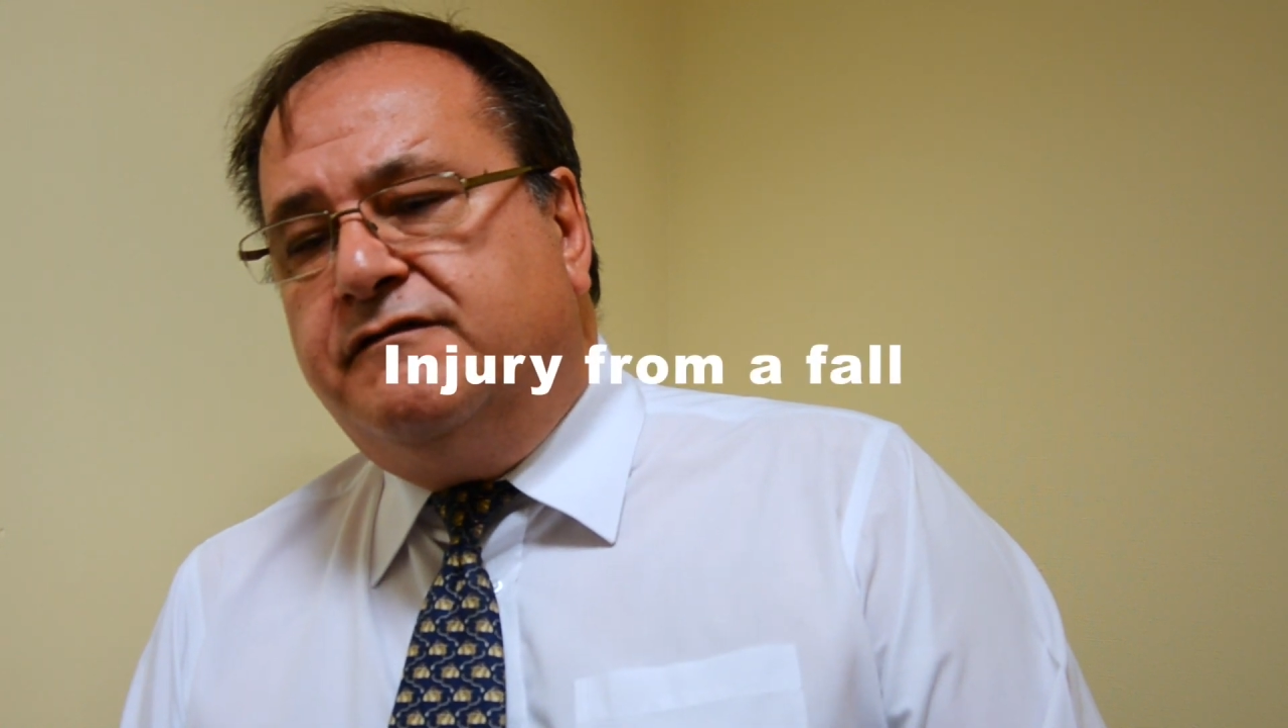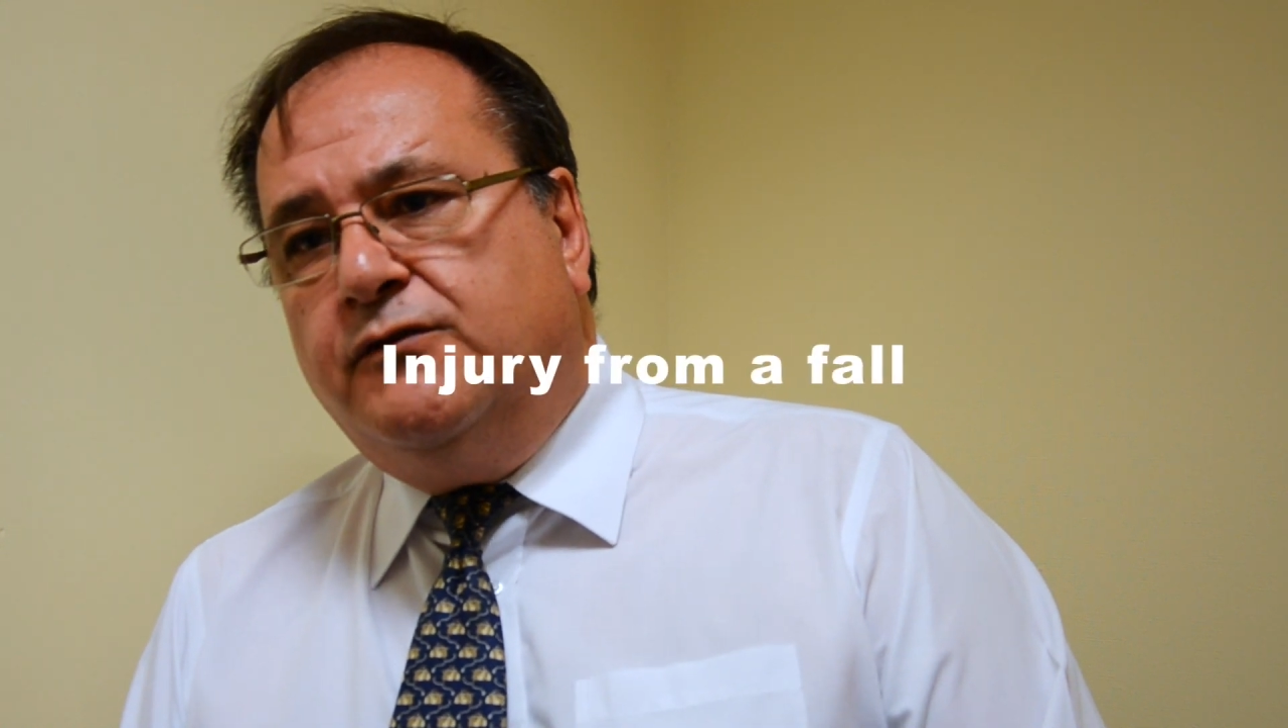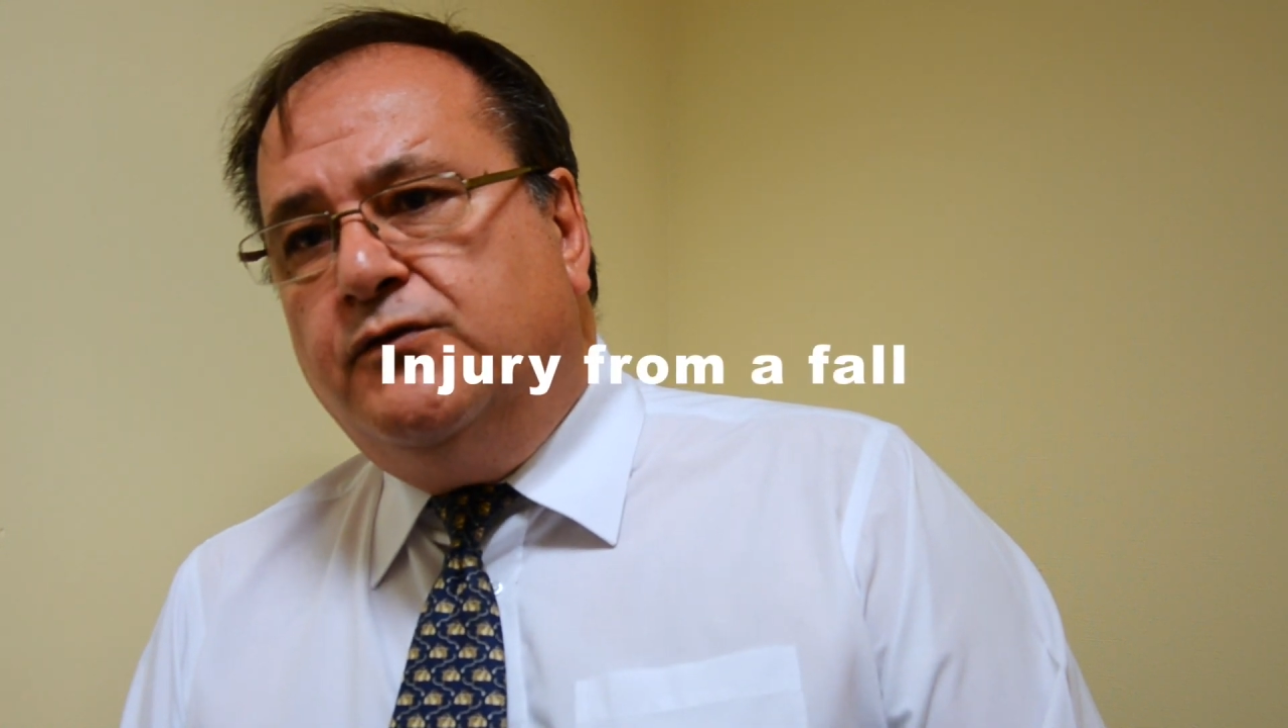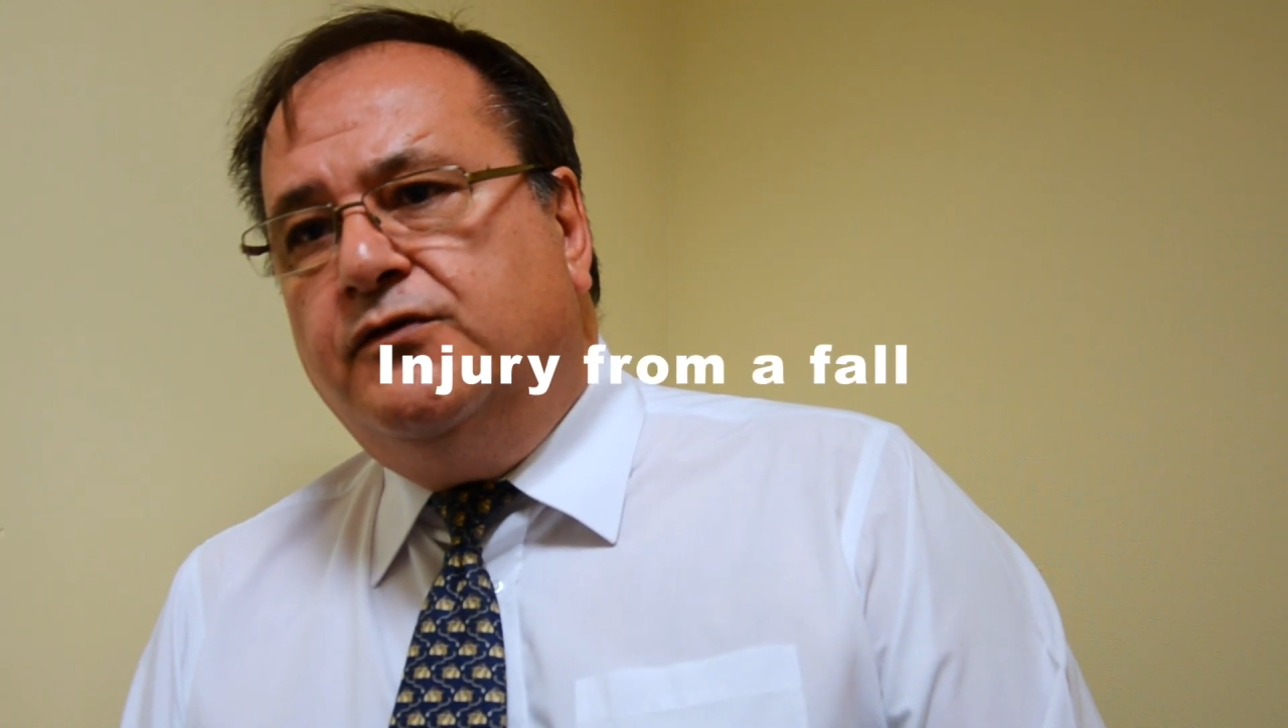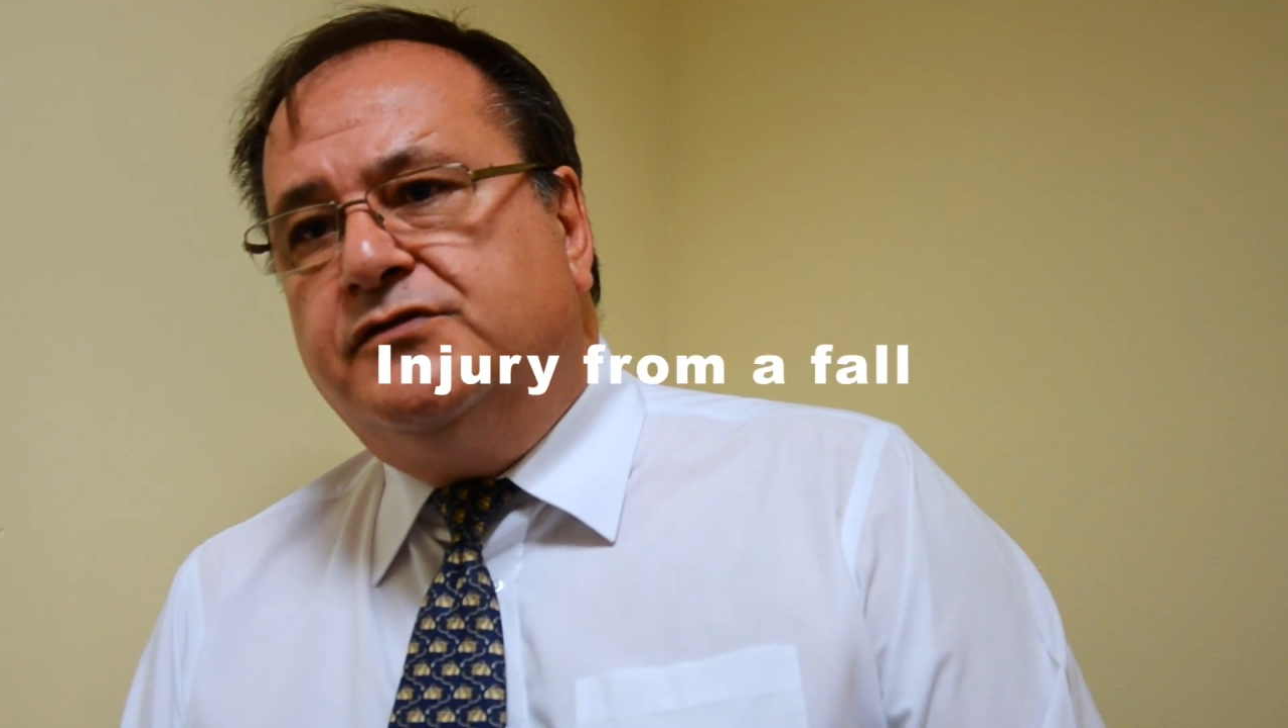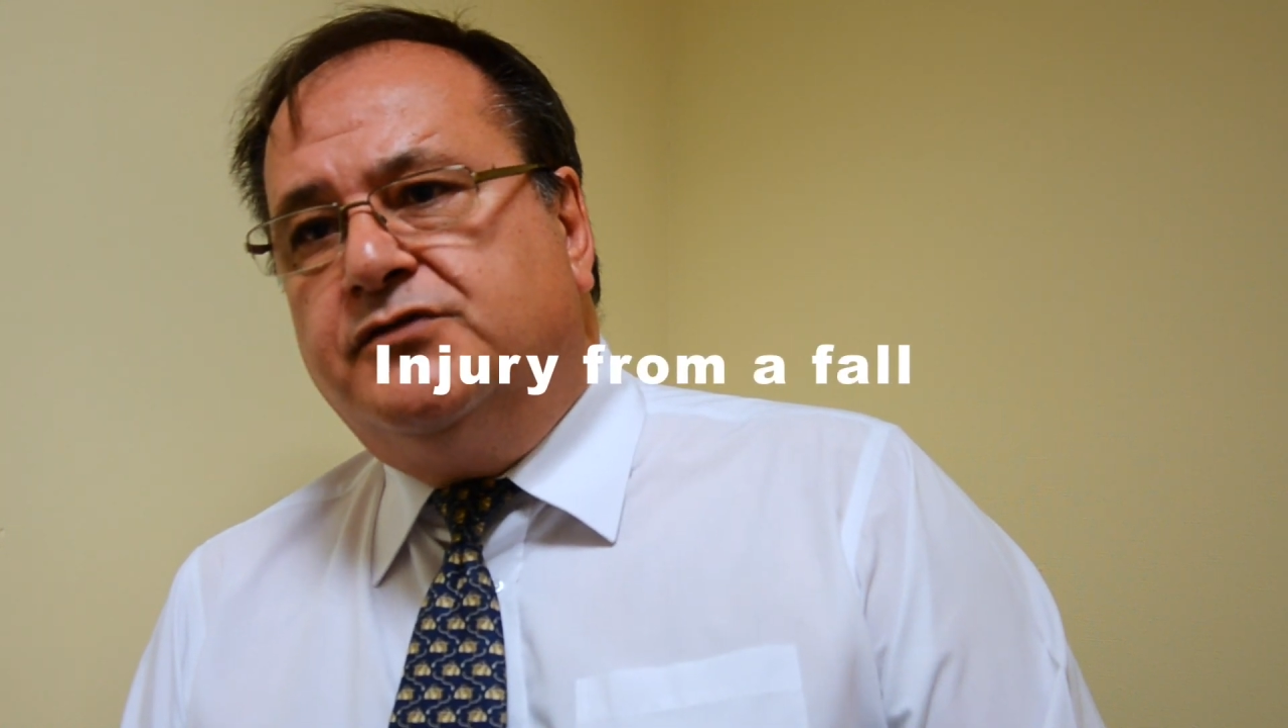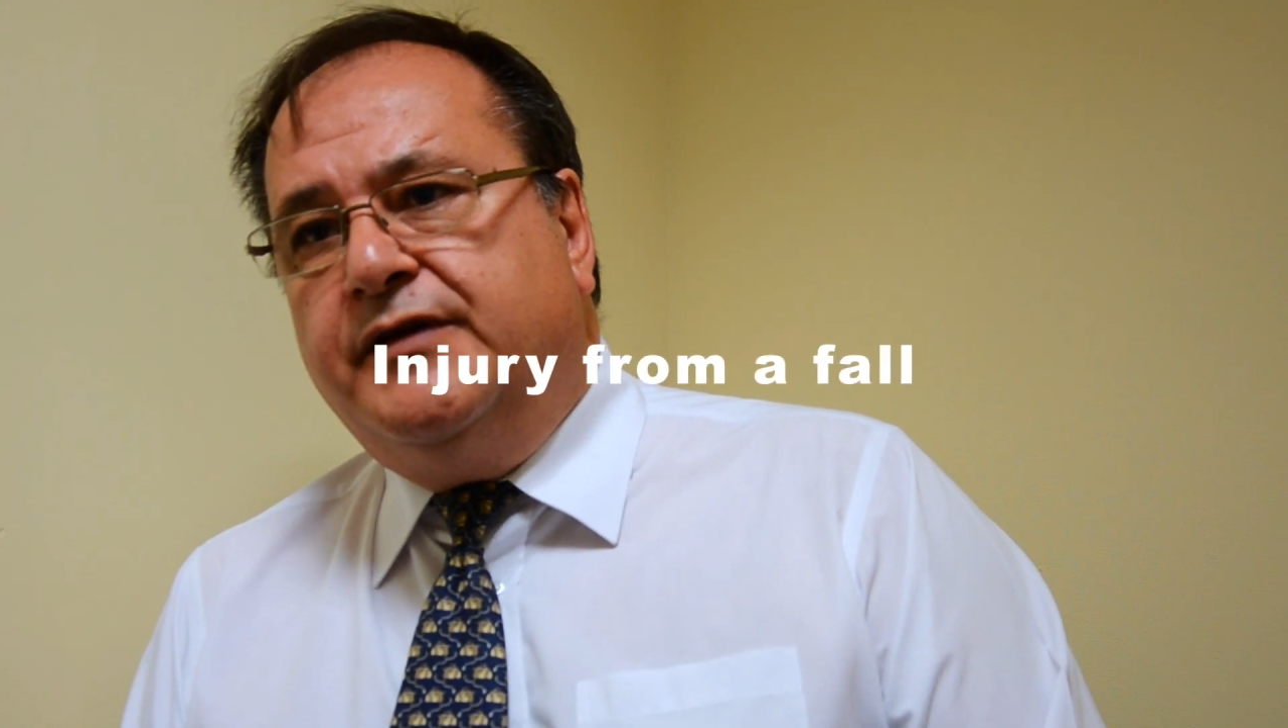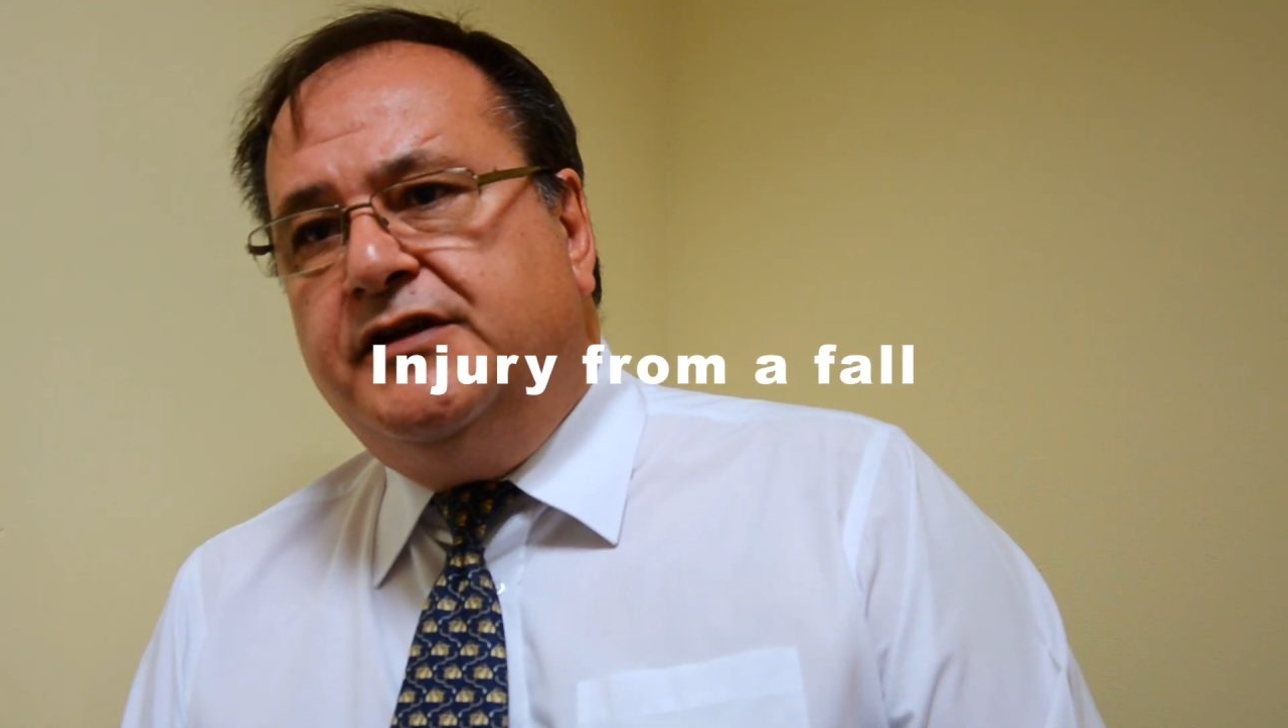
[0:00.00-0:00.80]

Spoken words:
falls or